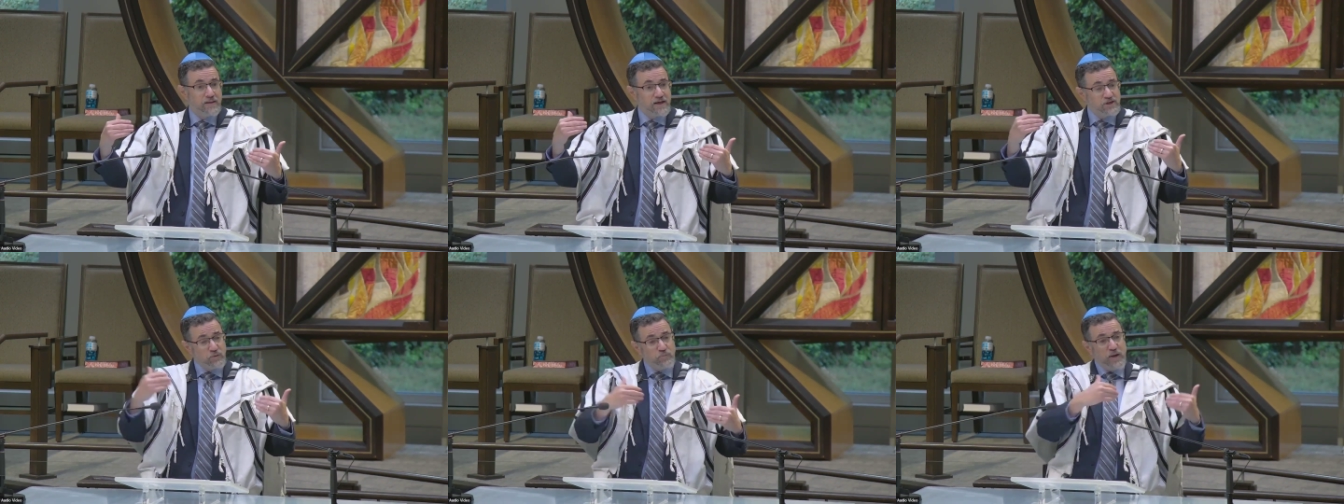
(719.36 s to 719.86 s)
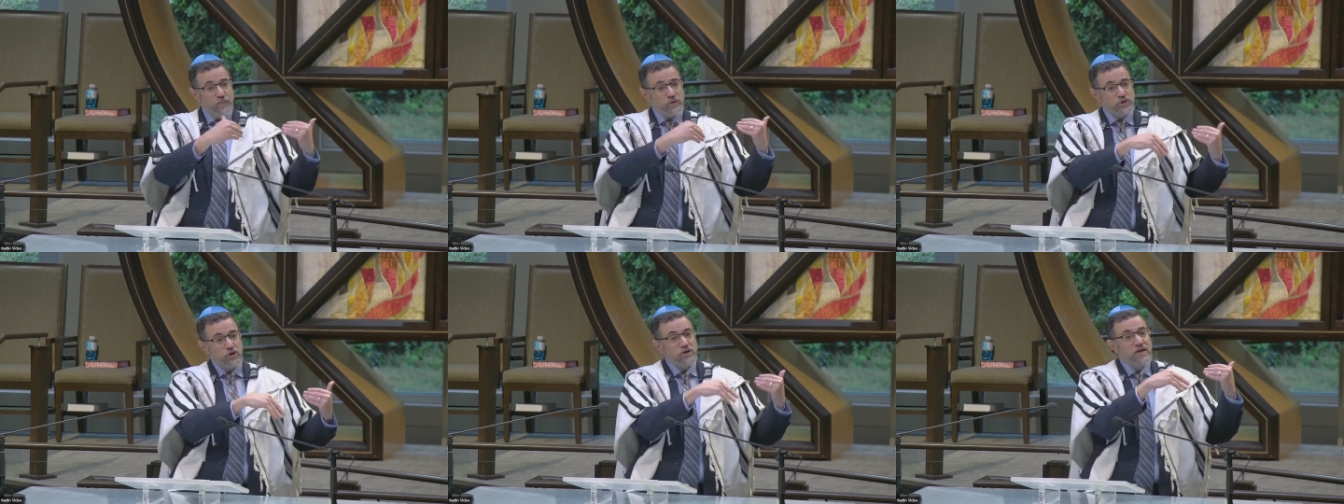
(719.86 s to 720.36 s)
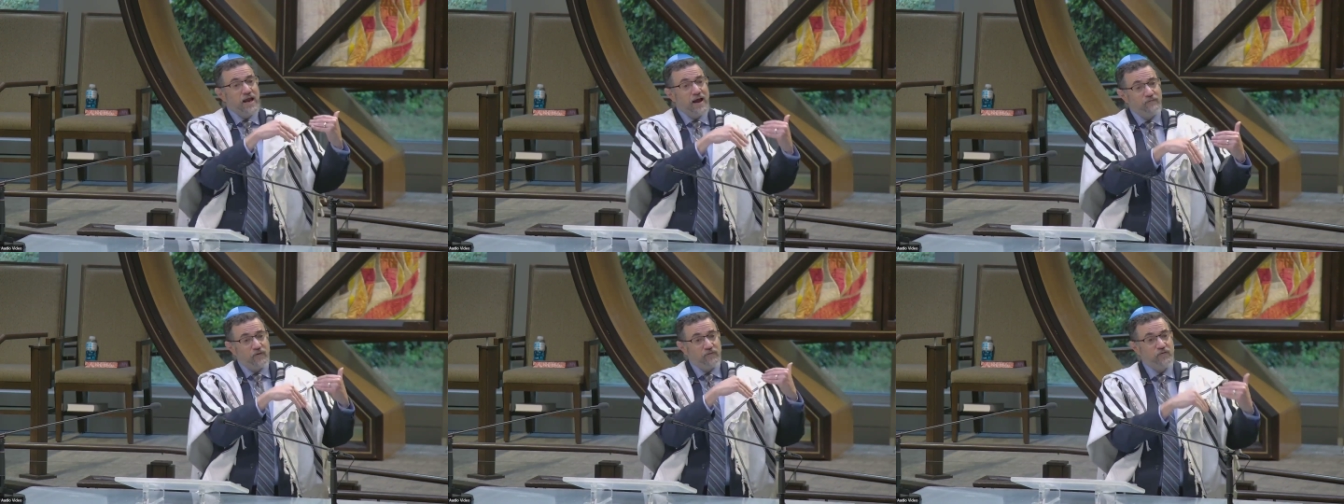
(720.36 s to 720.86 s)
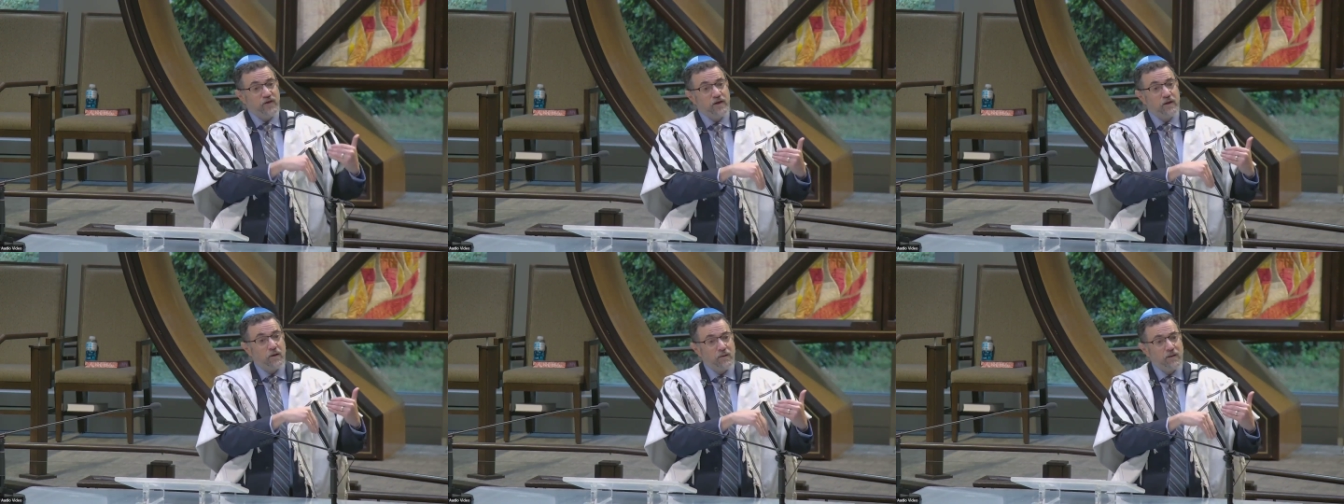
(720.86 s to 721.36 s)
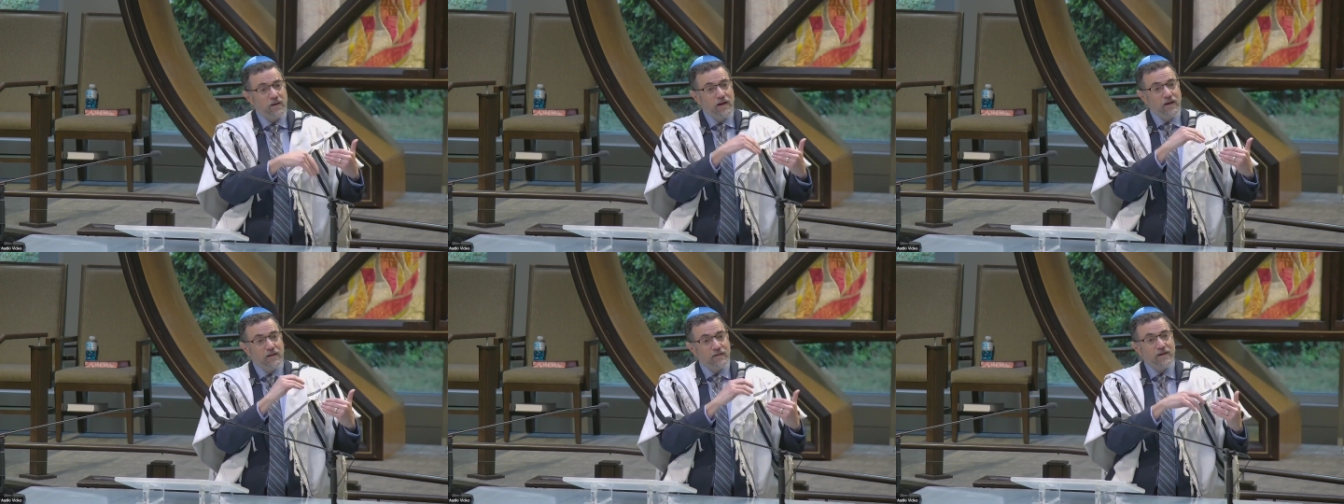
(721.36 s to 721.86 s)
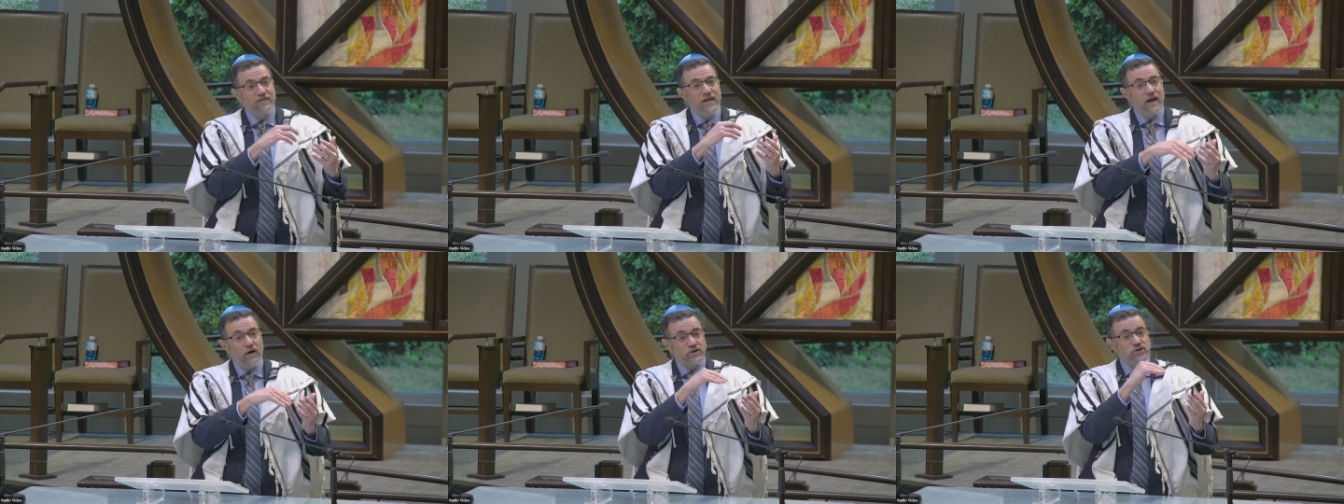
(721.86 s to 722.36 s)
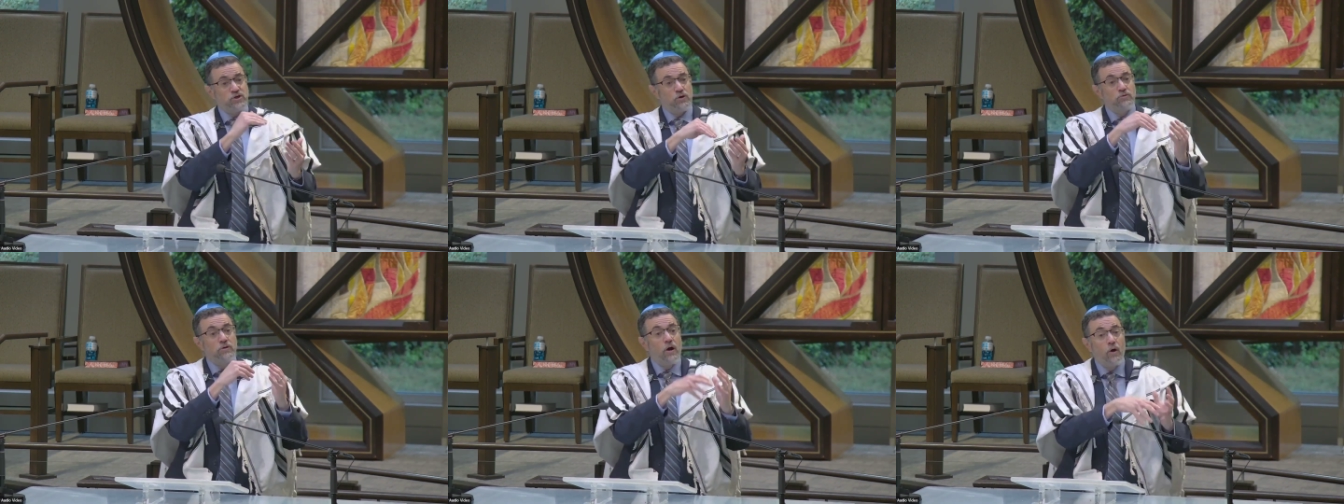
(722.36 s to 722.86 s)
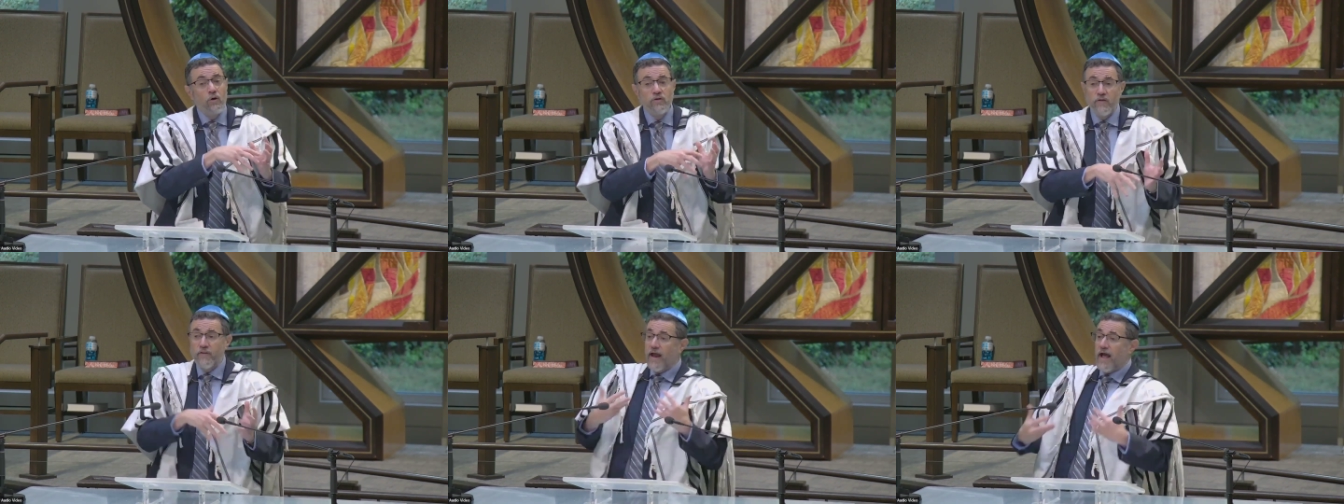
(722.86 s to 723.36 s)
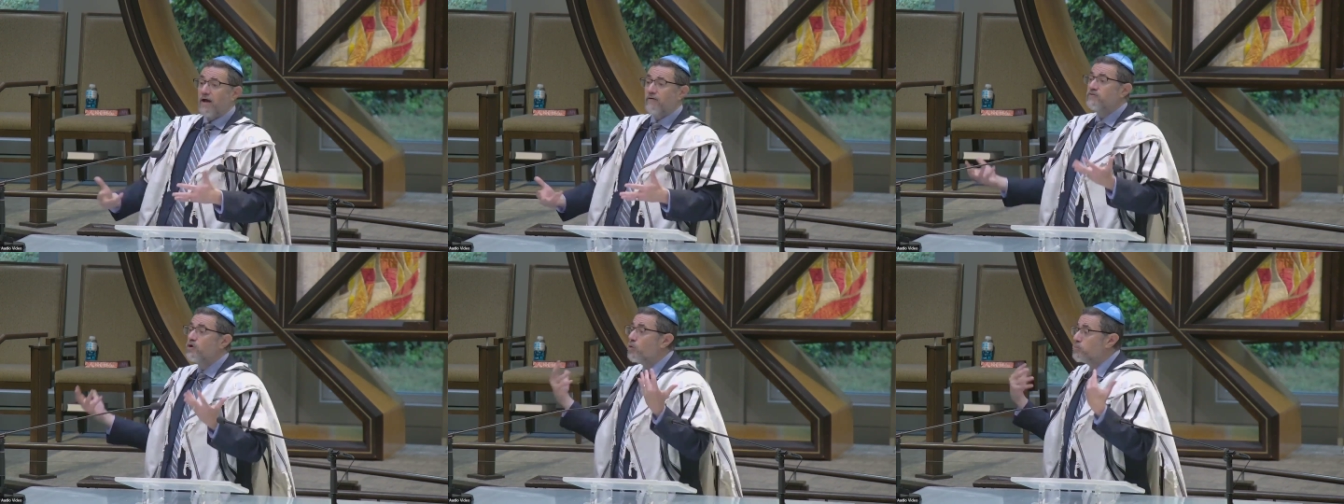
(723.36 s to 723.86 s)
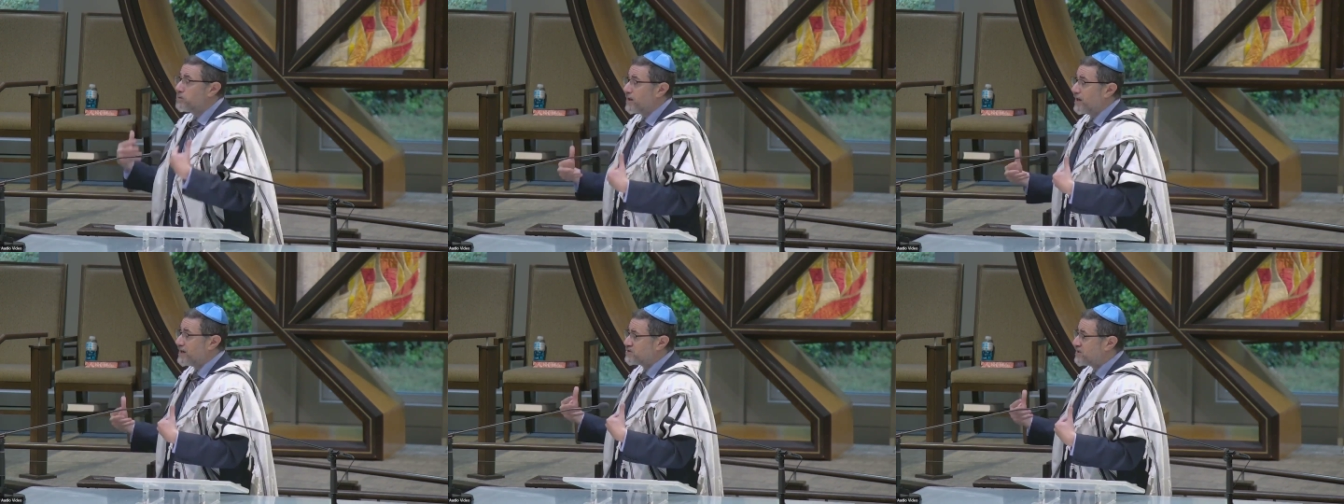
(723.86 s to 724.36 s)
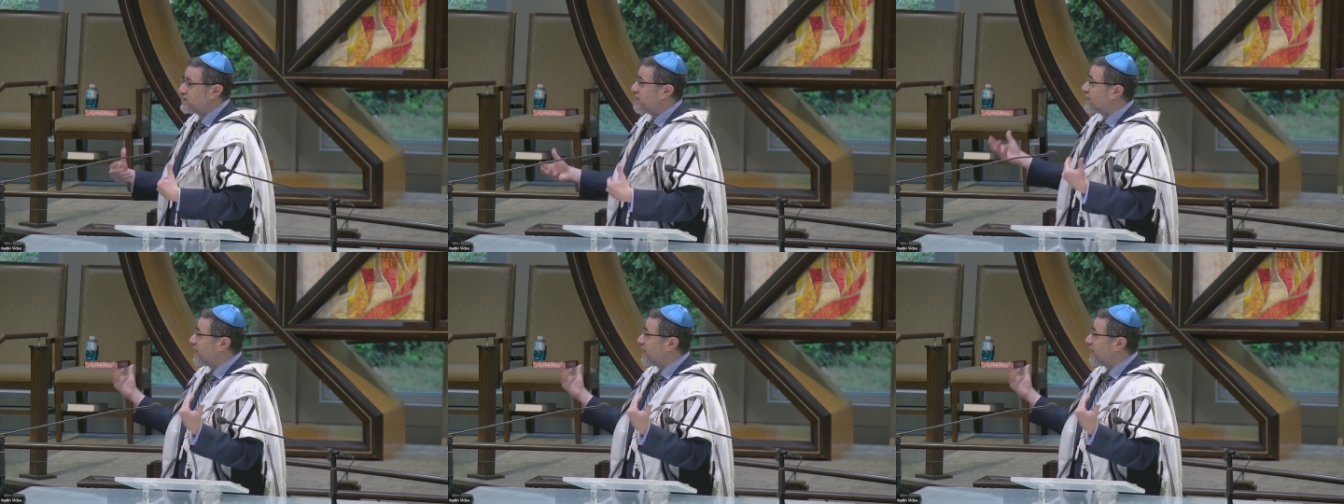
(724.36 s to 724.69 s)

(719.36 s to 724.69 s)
That should, people should never feel like they are so low that they have no place, that they